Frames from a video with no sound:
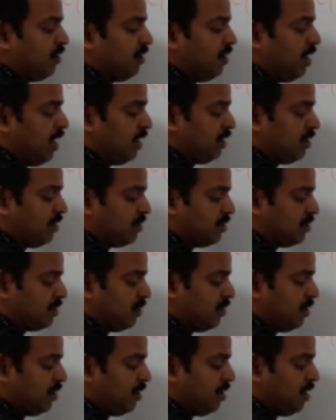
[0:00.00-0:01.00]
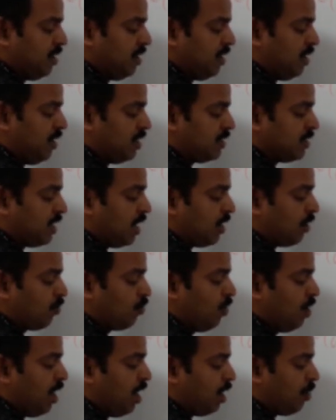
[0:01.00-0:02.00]
like this. In a
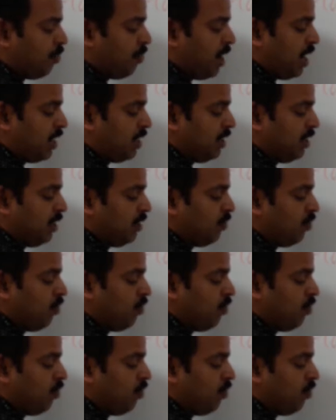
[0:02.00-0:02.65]
circular pattern.